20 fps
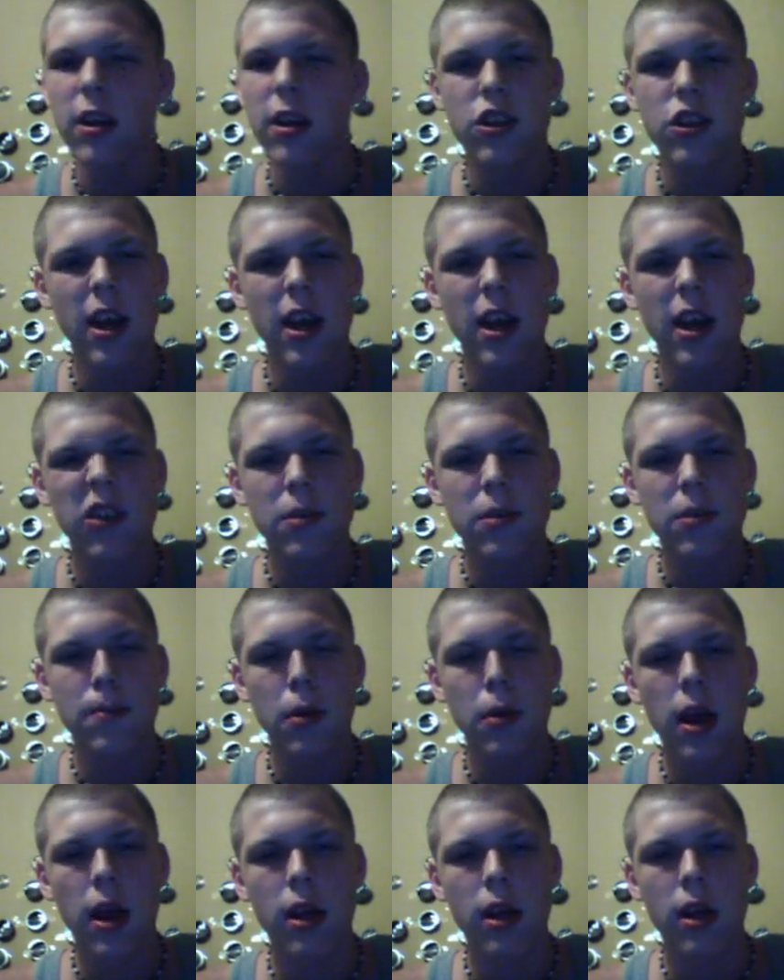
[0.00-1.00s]
cherry
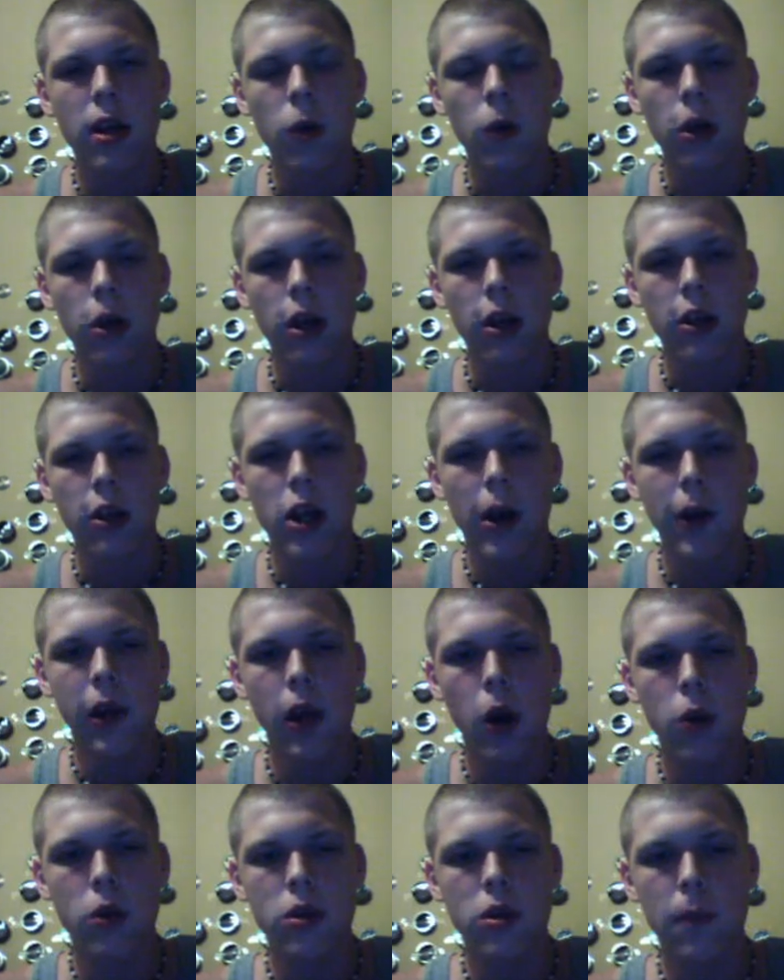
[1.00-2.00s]
Sprite or a cherry
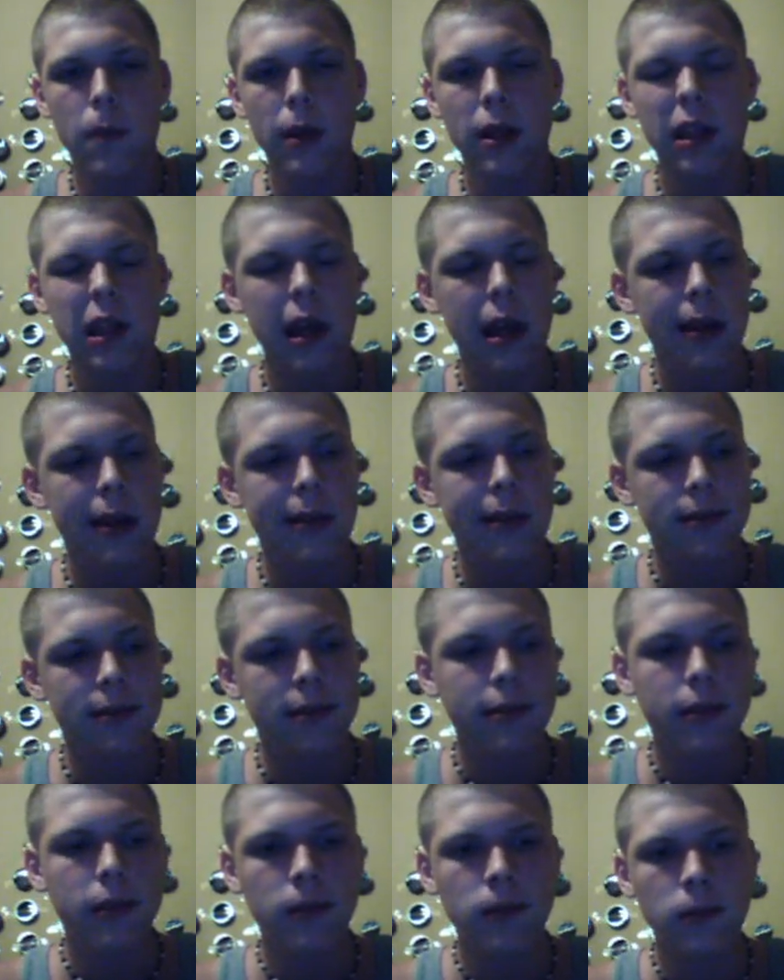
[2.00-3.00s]
Coke, something like that.
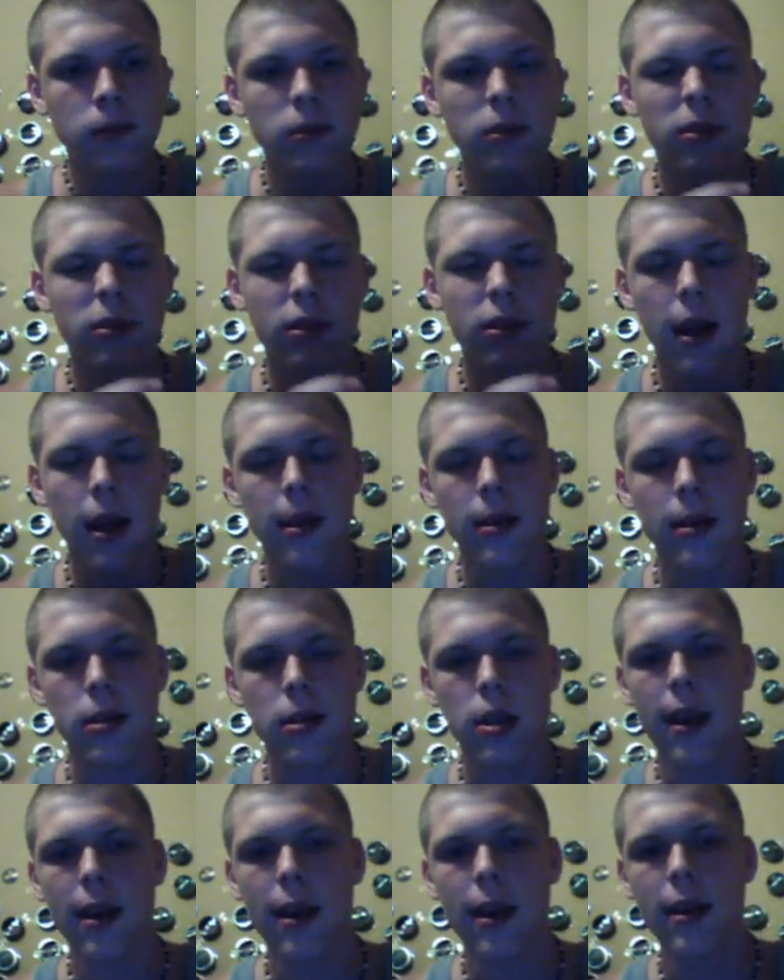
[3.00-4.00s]
And I didn't
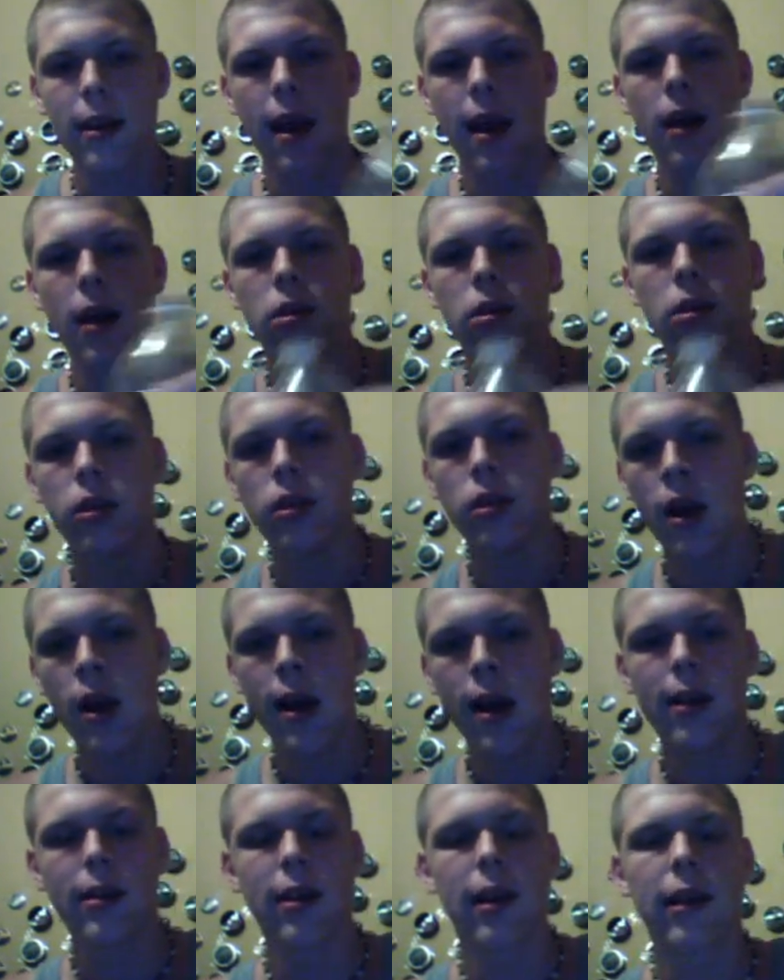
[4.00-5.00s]
take it down.
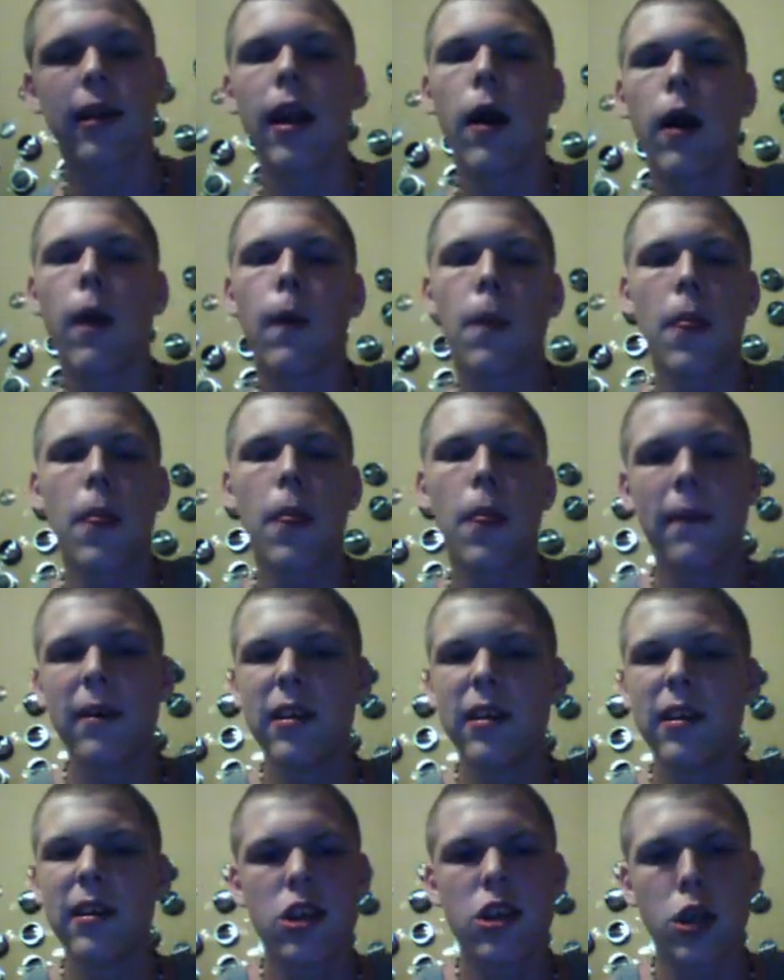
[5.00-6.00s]
He's like, now, I'm going
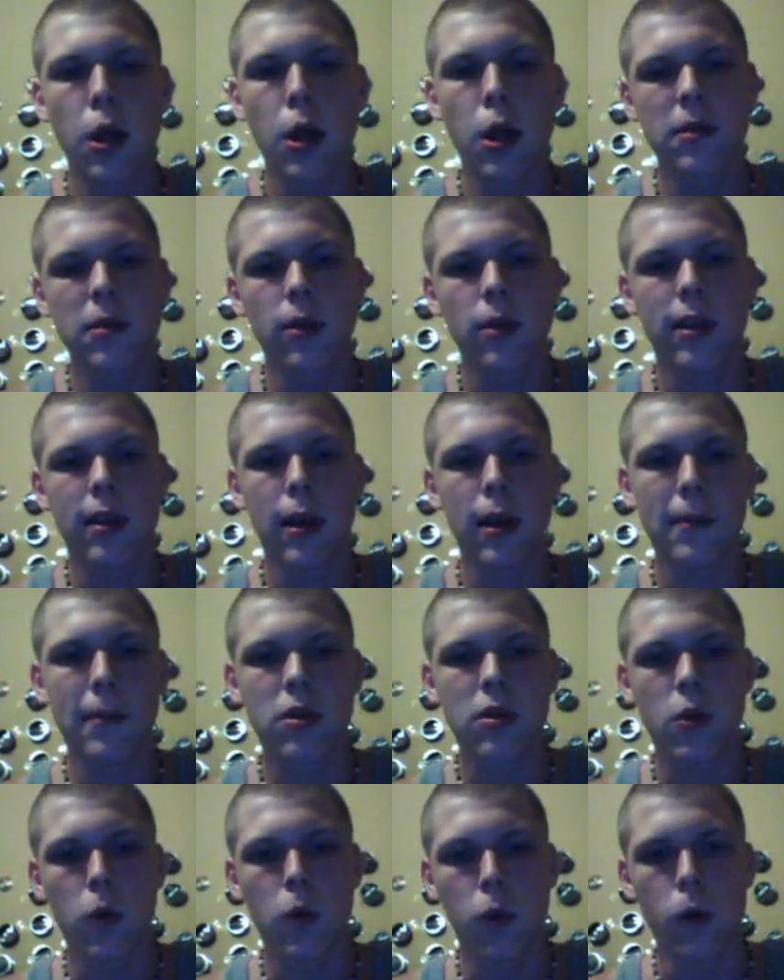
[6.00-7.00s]
to teach you something so you dip in
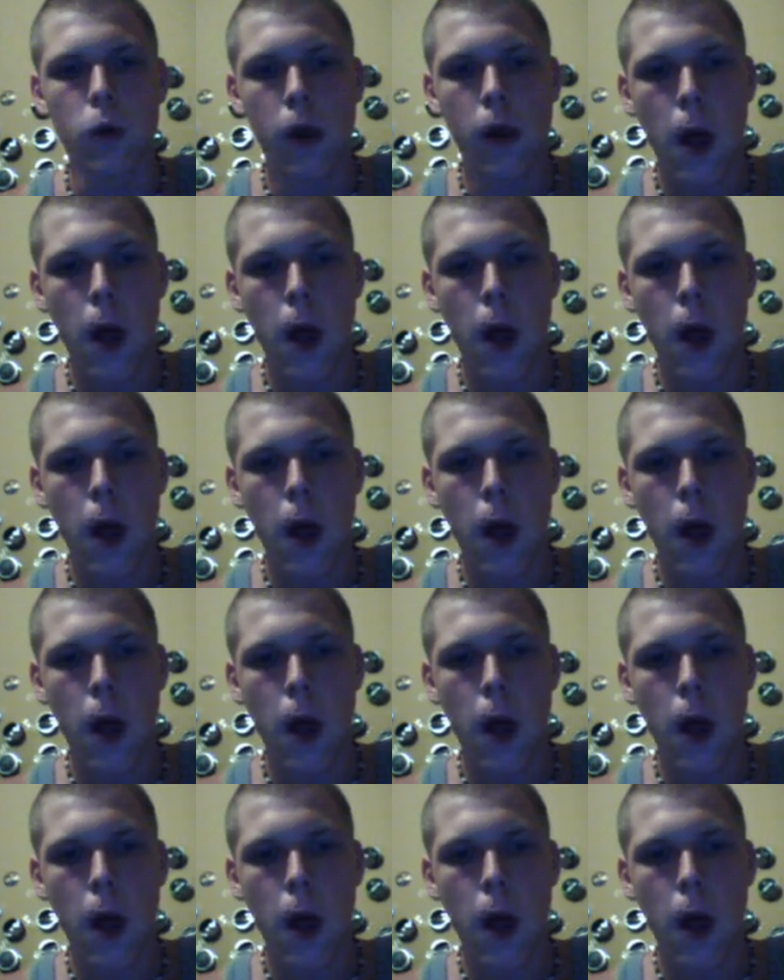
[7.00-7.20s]
school.